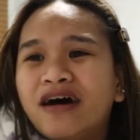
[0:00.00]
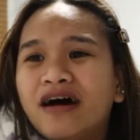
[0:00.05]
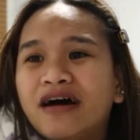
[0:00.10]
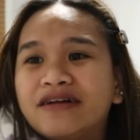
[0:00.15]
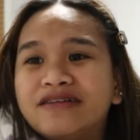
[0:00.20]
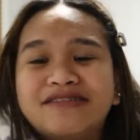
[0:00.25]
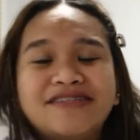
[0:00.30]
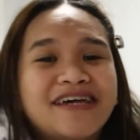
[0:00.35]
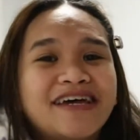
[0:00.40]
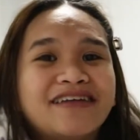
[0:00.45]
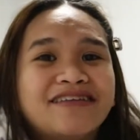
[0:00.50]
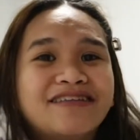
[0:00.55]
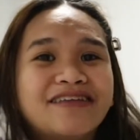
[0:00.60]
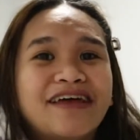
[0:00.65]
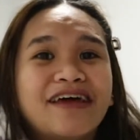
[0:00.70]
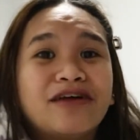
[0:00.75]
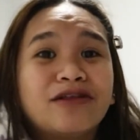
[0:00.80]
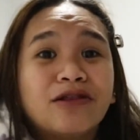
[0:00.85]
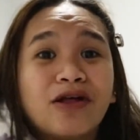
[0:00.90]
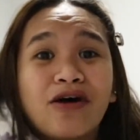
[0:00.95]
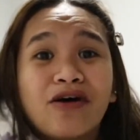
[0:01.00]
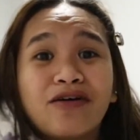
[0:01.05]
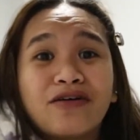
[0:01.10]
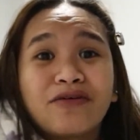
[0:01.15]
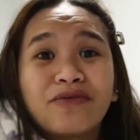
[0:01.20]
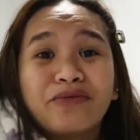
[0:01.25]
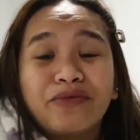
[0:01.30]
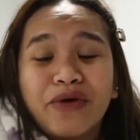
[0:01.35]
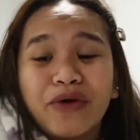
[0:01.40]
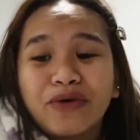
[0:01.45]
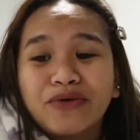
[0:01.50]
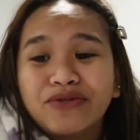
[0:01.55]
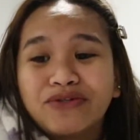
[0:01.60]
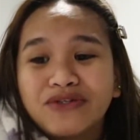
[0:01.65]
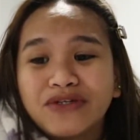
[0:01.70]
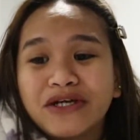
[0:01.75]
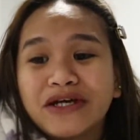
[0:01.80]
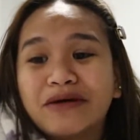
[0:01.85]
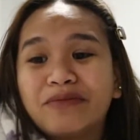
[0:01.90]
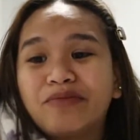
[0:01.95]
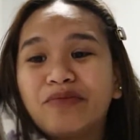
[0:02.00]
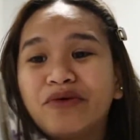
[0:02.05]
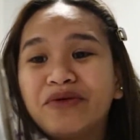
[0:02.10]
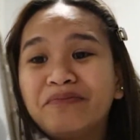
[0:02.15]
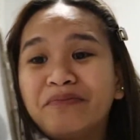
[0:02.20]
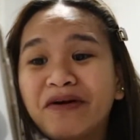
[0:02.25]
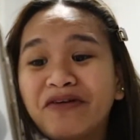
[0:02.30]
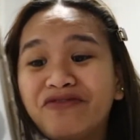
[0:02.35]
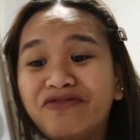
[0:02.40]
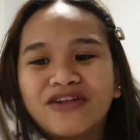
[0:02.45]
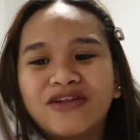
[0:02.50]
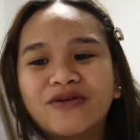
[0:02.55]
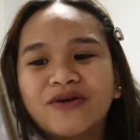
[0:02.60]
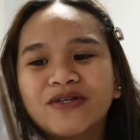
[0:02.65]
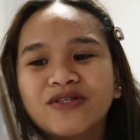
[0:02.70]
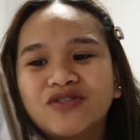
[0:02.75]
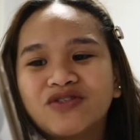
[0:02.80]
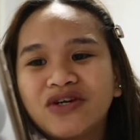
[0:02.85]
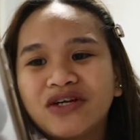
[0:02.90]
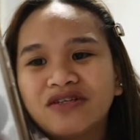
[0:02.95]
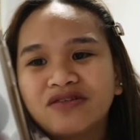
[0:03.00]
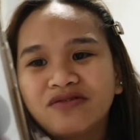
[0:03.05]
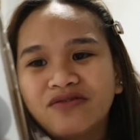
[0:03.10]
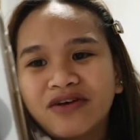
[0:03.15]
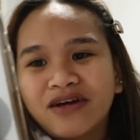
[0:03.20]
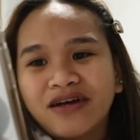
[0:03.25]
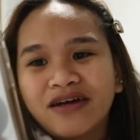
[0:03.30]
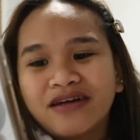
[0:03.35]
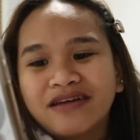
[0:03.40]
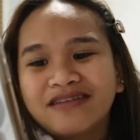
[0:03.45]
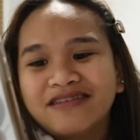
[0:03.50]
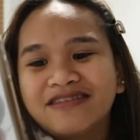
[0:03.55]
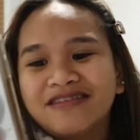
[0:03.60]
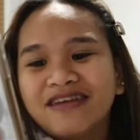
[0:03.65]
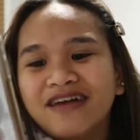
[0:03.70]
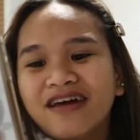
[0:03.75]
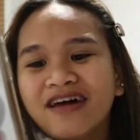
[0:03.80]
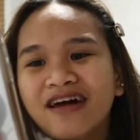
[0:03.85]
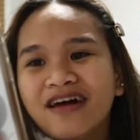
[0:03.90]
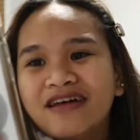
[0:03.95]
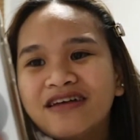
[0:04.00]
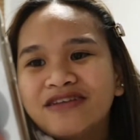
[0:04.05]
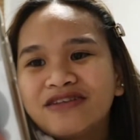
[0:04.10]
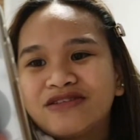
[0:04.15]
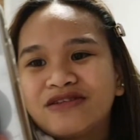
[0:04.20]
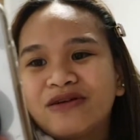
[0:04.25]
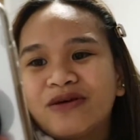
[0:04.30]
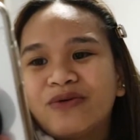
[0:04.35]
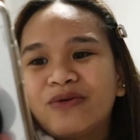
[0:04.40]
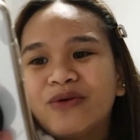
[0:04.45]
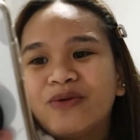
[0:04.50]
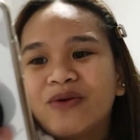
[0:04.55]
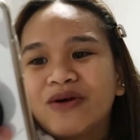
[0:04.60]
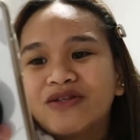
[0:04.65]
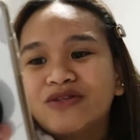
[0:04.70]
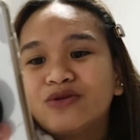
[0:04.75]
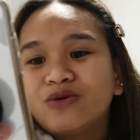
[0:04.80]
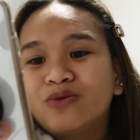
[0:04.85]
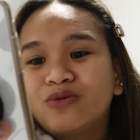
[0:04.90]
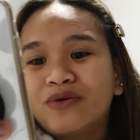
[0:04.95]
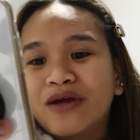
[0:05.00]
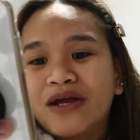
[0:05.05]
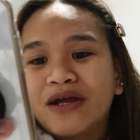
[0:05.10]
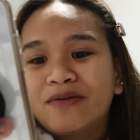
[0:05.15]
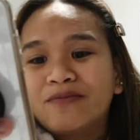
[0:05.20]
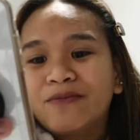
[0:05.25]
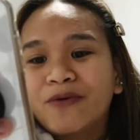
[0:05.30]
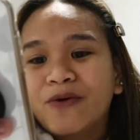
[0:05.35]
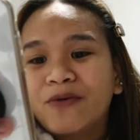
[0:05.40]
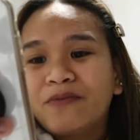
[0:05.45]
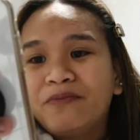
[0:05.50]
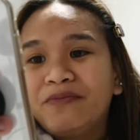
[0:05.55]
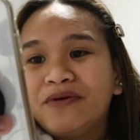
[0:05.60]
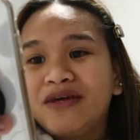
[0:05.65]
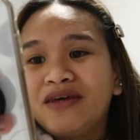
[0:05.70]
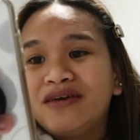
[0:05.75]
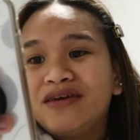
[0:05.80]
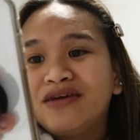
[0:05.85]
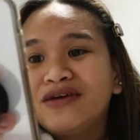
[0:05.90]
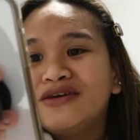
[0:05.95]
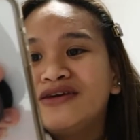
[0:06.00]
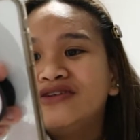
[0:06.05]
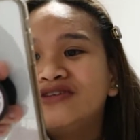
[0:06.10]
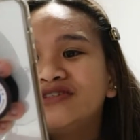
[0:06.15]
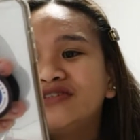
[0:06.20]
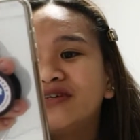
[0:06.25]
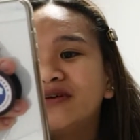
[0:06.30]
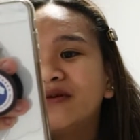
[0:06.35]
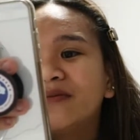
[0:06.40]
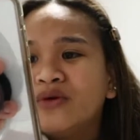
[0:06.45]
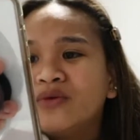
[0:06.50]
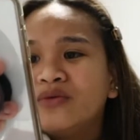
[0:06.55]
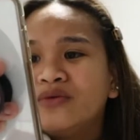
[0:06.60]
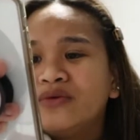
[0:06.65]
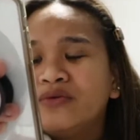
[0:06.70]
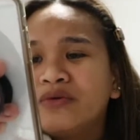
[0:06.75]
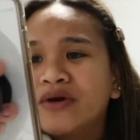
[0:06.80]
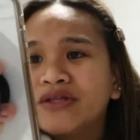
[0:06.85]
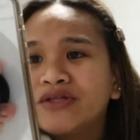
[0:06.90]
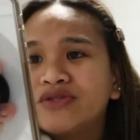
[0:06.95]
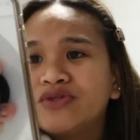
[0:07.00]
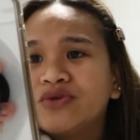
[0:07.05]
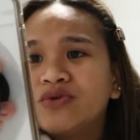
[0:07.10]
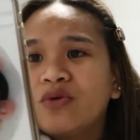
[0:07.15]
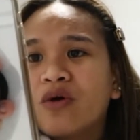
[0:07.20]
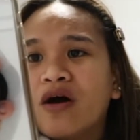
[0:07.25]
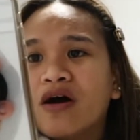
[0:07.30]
a 10-day long road trip with my fellow exchange friends. So we went to Rainbow Beach. We went to